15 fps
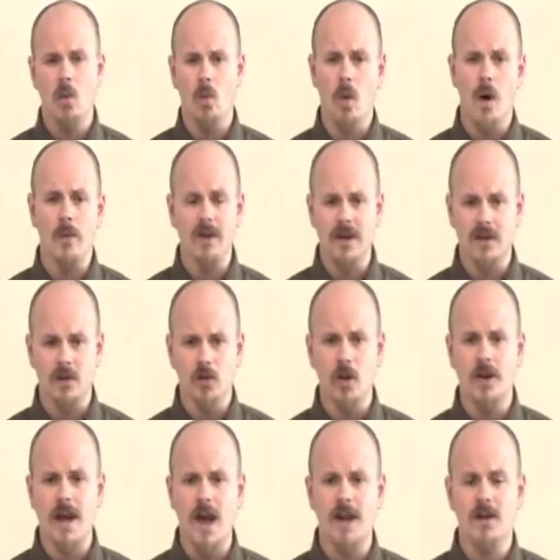What we need to
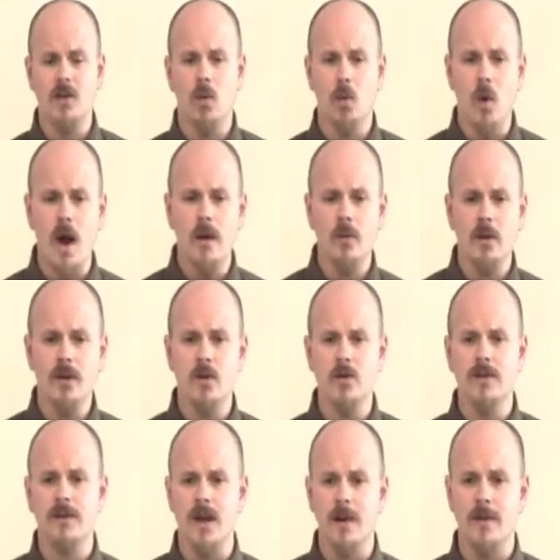look at is when we
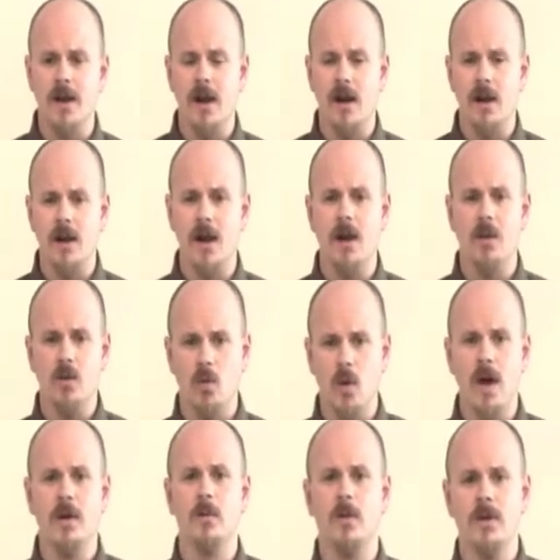use saber and
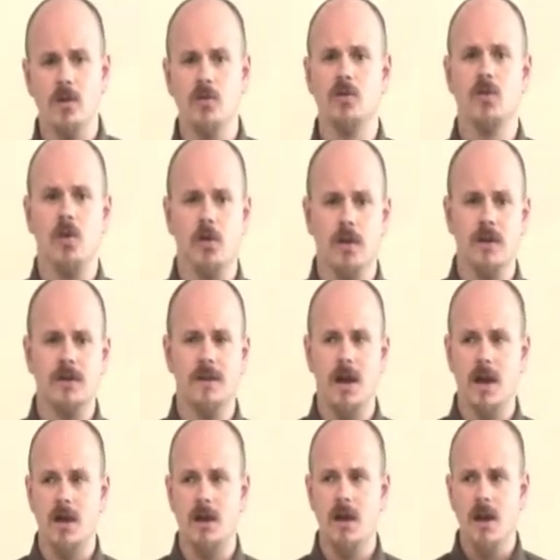when we use
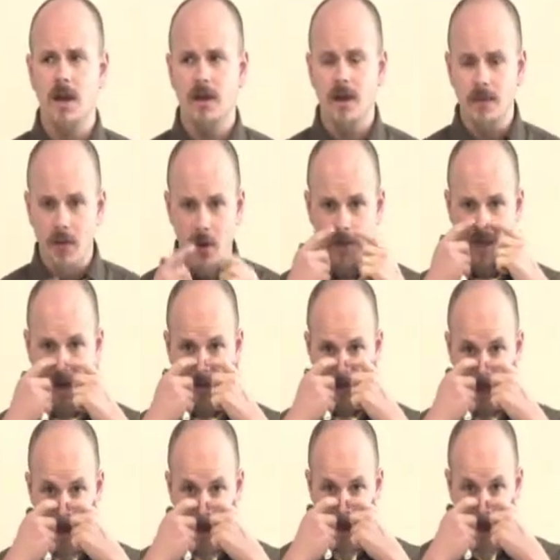conocer. They both
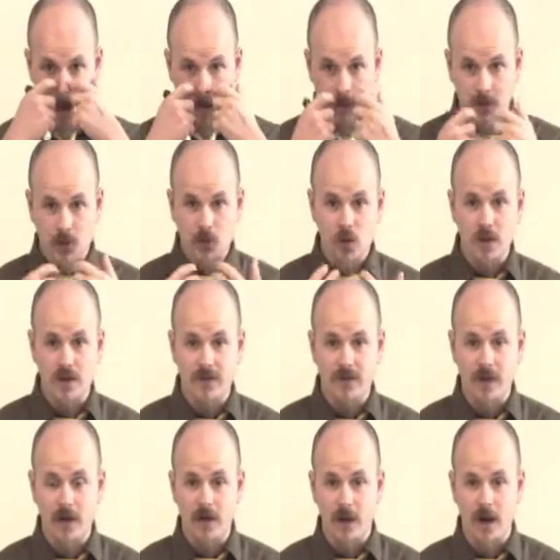have two
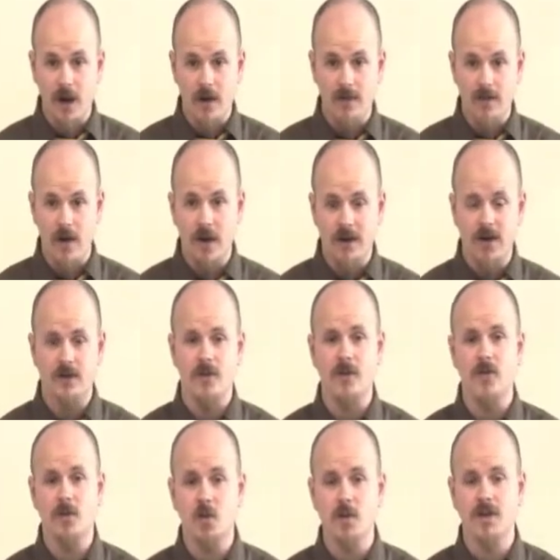different, very
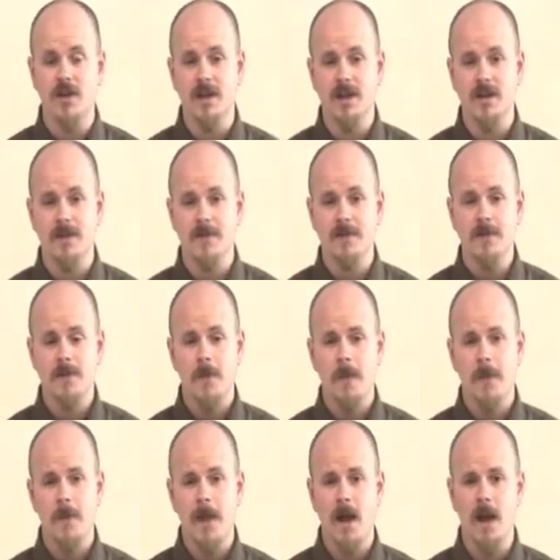different uses,
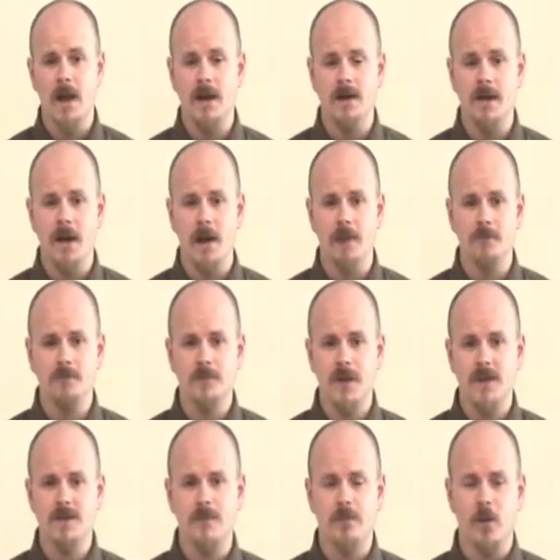and
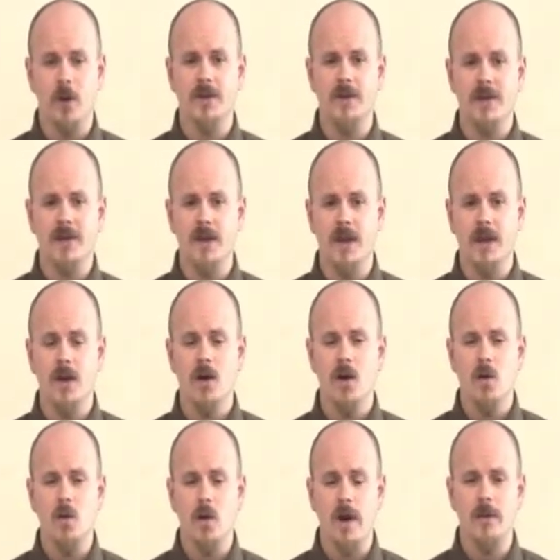it's important to see
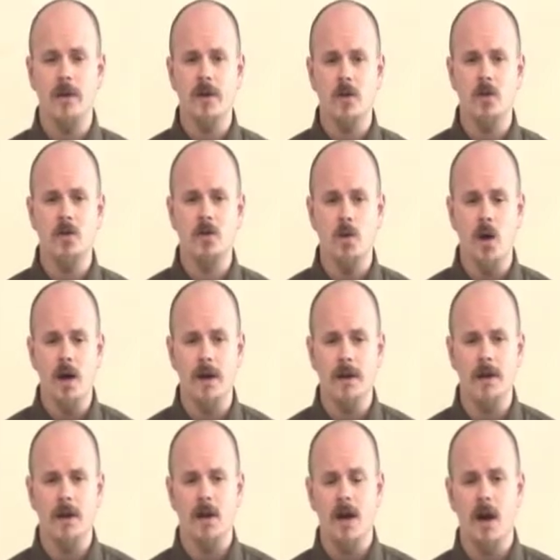when we use
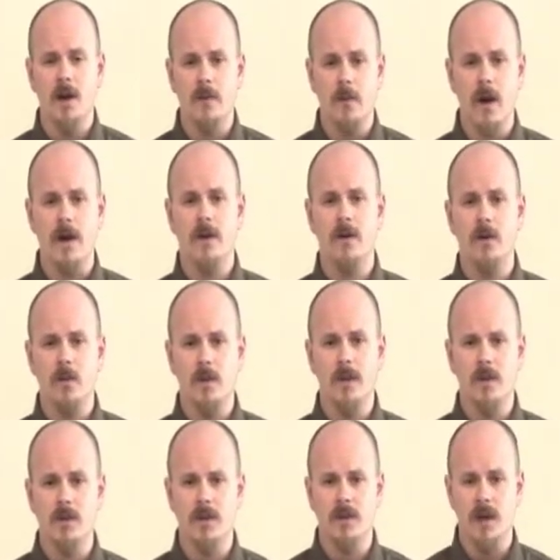one and when we
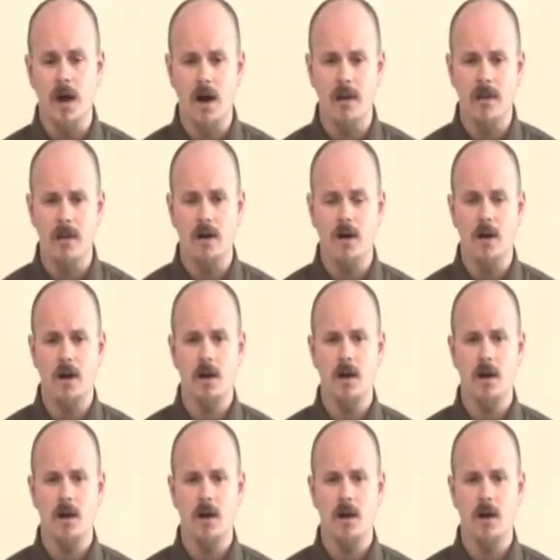use the other.